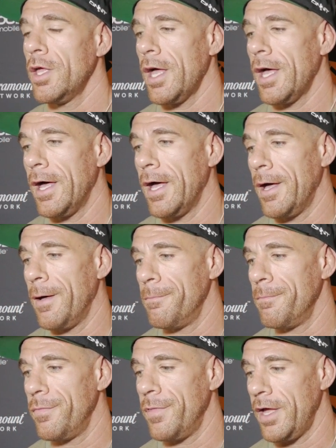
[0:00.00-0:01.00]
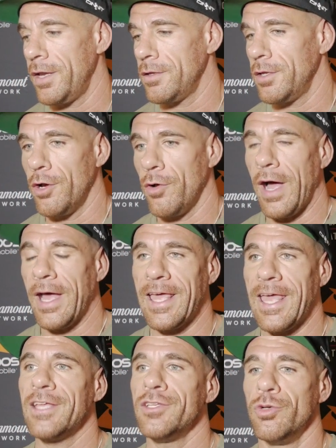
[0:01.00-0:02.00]
that, you know, I
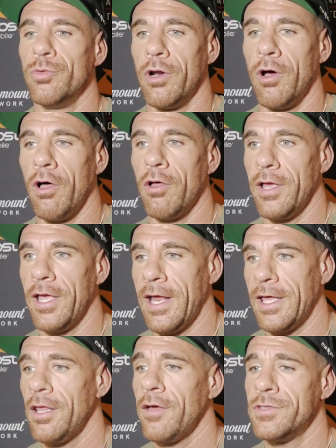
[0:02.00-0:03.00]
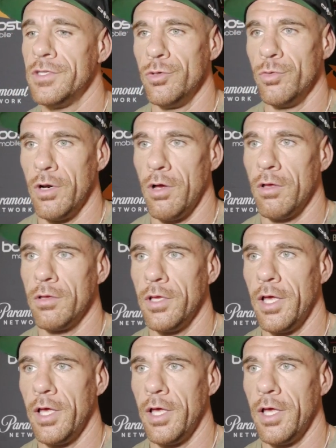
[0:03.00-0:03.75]
can do it all, and I love to do it all.